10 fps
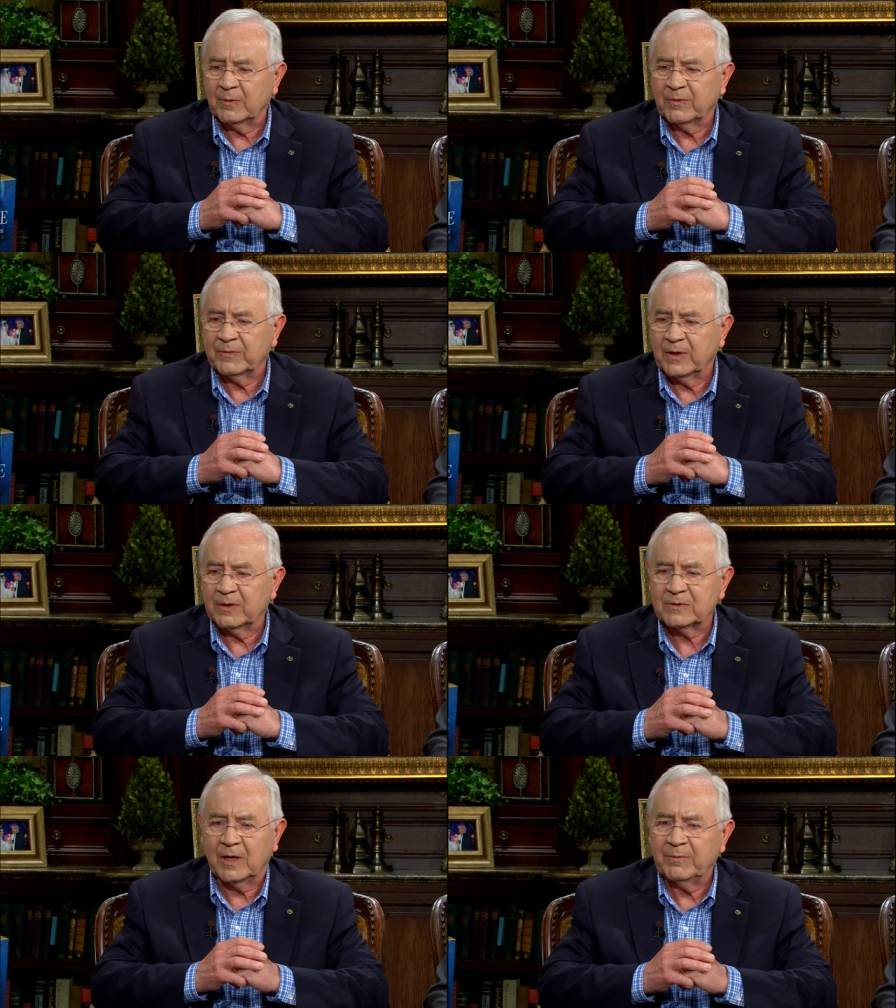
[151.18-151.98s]
a number of
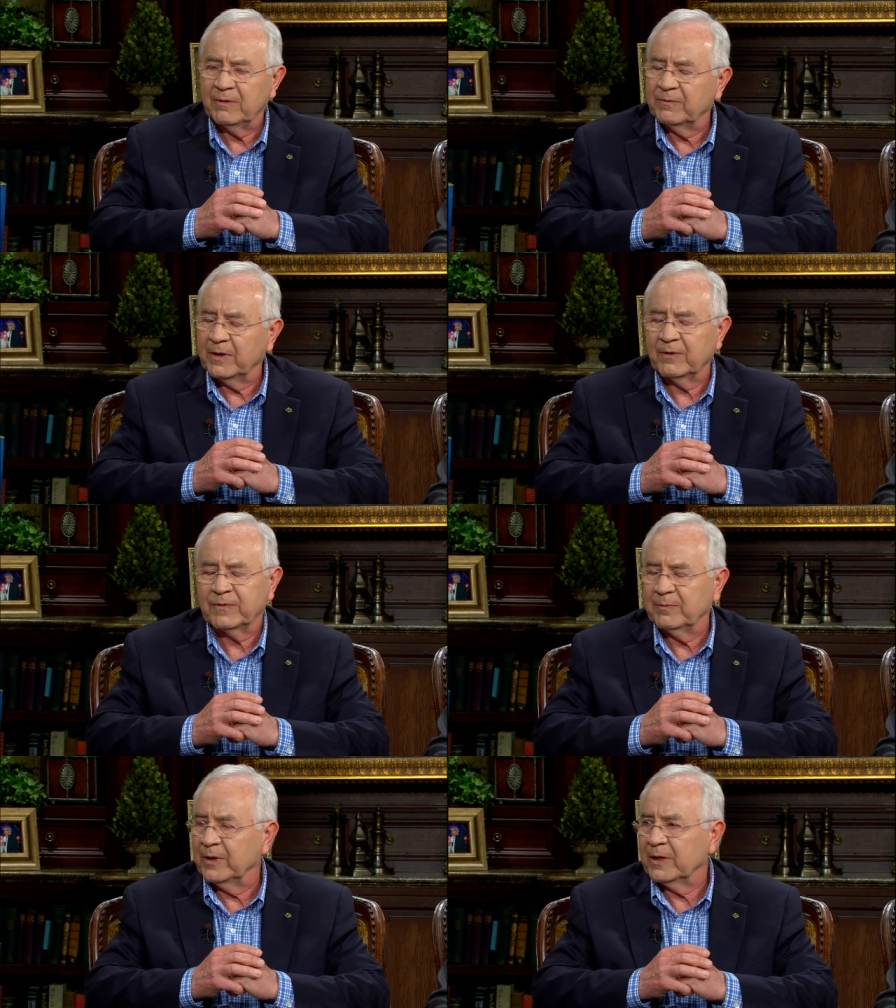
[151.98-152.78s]
years. I've been very
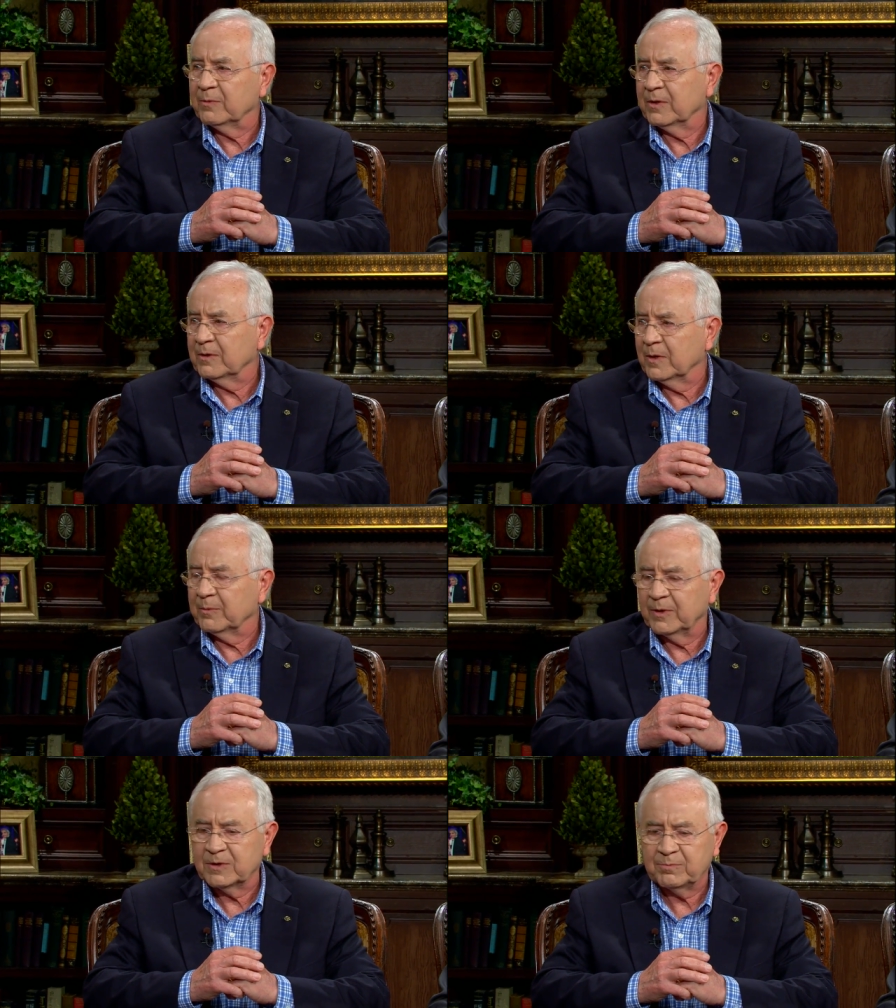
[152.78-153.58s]
familiar with
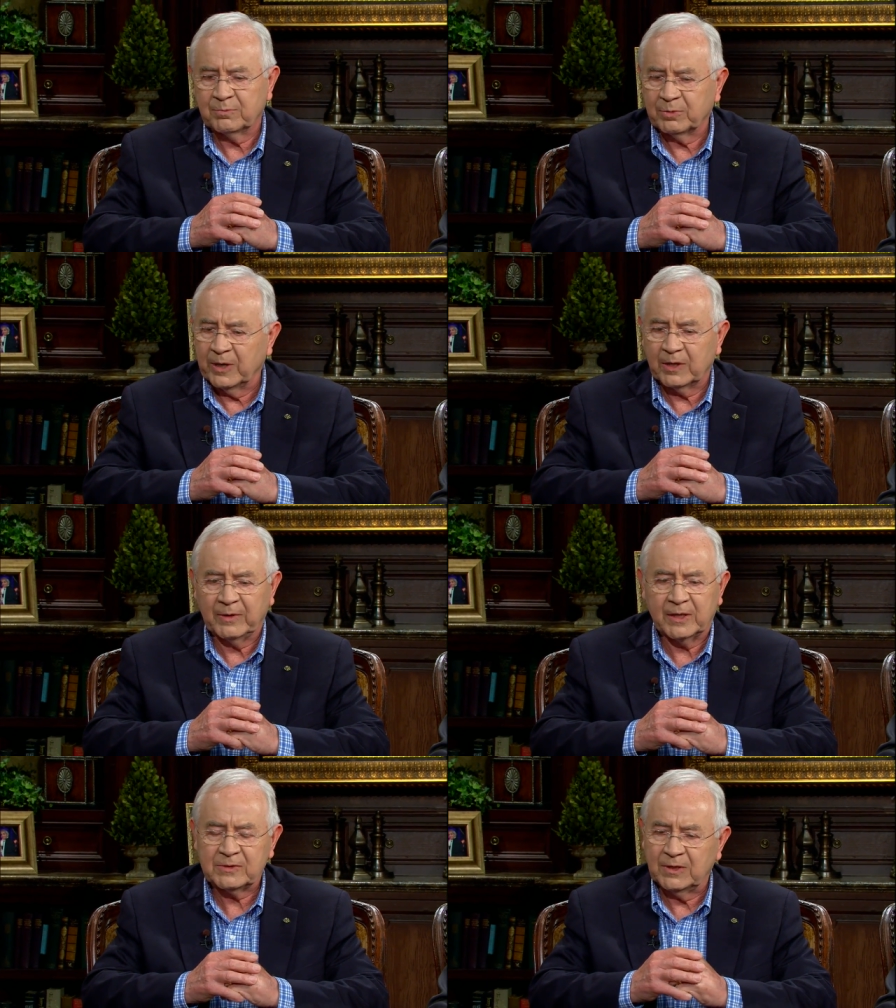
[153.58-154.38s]
Liberty's
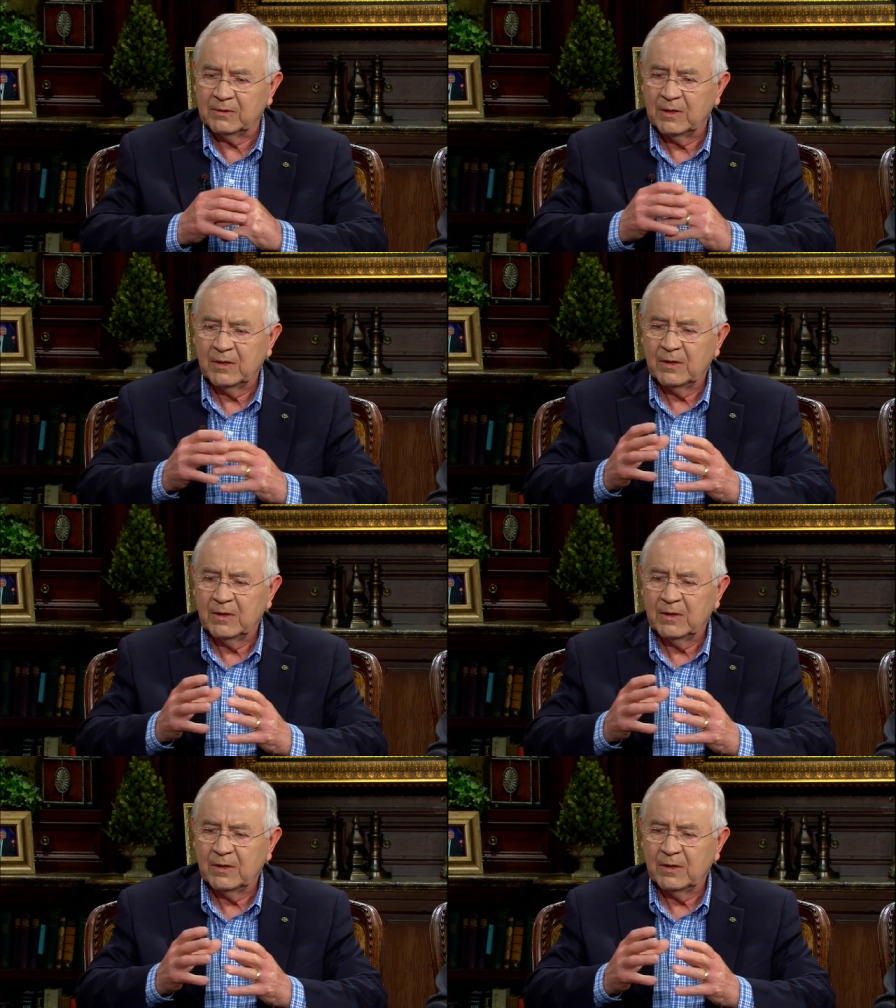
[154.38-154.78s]
progress, and